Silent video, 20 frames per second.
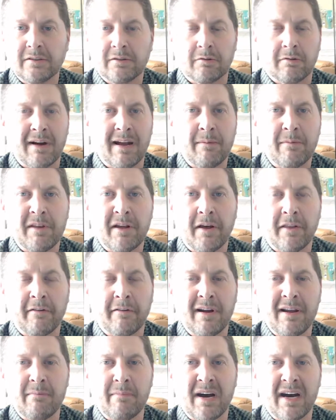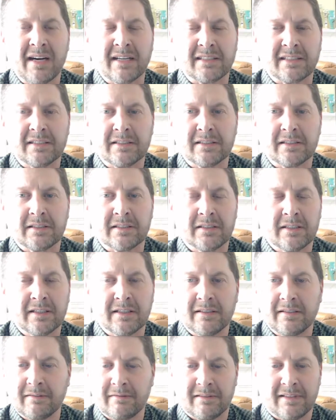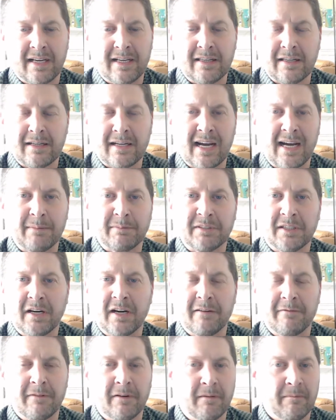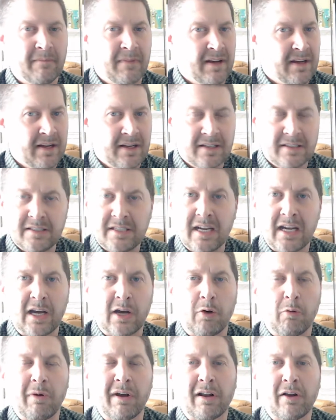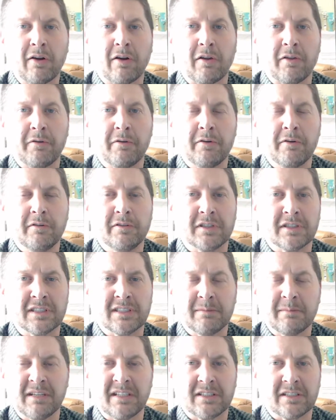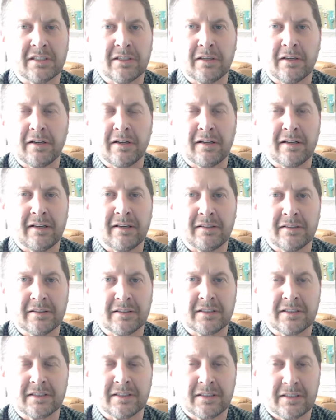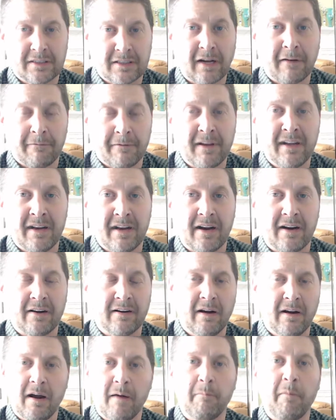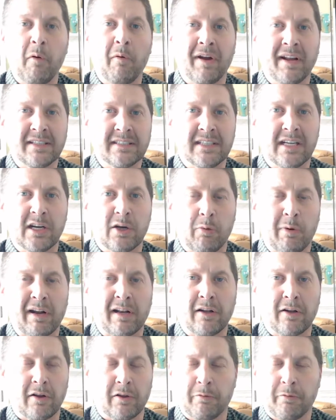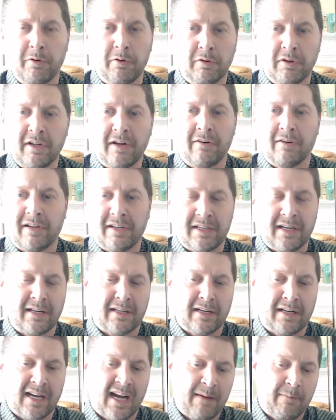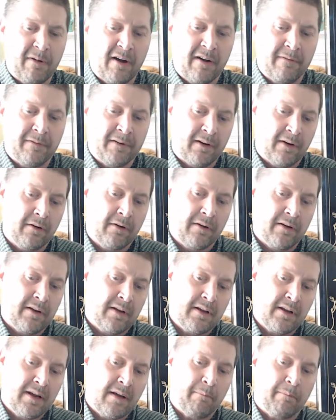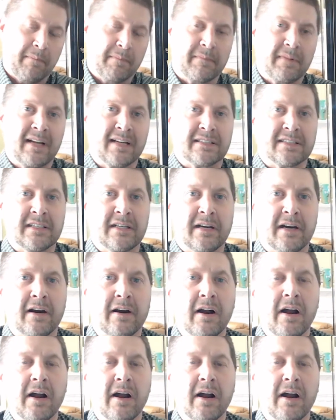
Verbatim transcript: Grab the other eight boxes, take the tops off them, take a quick look through just to make sure that there's stuff in there. But when I say a quick look through, literally take the top off and go, yep, that's in there.